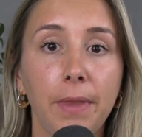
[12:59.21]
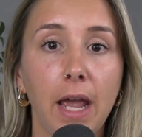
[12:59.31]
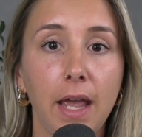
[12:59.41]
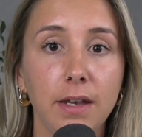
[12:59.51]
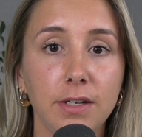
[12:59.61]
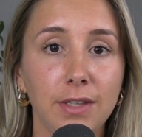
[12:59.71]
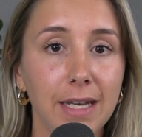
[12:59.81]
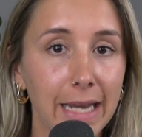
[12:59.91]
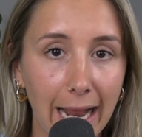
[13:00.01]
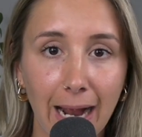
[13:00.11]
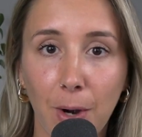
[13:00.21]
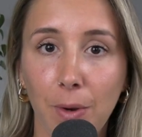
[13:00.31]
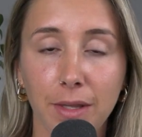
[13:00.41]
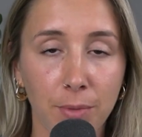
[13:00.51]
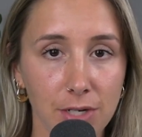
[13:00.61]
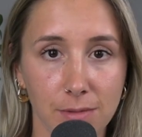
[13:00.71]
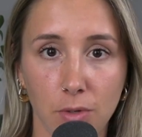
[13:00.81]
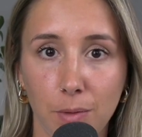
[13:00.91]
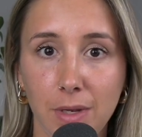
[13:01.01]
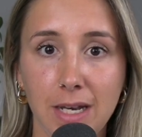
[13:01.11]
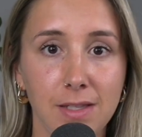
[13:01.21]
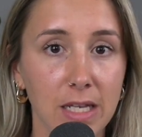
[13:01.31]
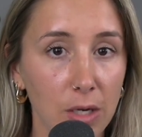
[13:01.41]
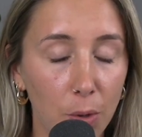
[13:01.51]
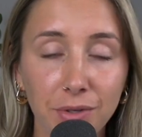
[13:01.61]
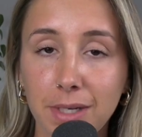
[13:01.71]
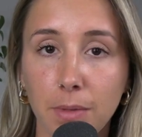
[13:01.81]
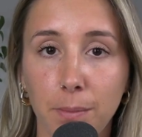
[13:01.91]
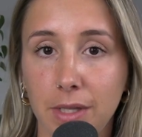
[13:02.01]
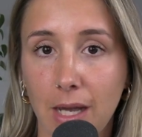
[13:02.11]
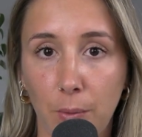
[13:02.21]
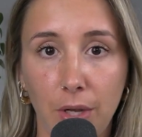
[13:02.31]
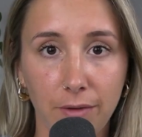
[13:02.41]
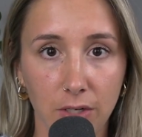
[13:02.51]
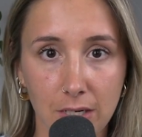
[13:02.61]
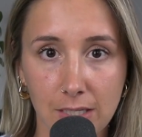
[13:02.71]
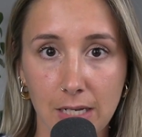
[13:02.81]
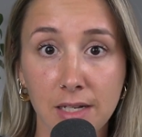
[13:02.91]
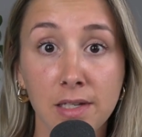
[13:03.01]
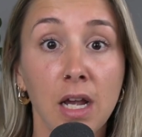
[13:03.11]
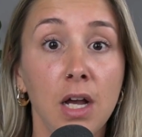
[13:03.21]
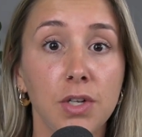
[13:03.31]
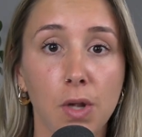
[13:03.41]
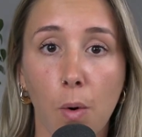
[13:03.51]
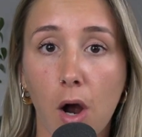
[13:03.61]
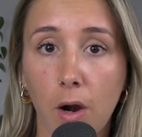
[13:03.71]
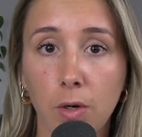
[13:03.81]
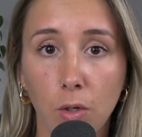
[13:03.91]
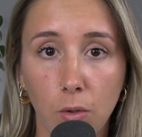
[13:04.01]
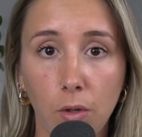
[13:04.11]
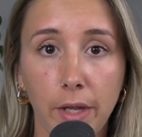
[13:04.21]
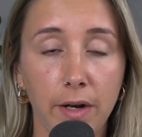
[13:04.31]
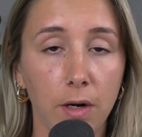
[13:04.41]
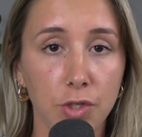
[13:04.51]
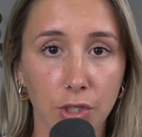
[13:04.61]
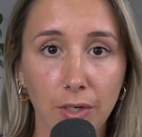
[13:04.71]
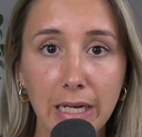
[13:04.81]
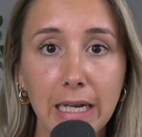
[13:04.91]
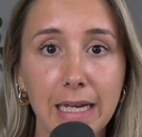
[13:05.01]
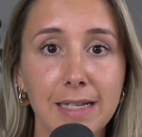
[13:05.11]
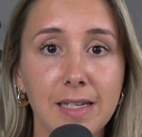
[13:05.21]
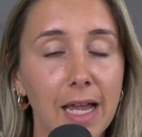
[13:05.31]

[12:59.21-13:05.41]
and the now and the present moment is the only moment that will ever exist. So our goal and our journey is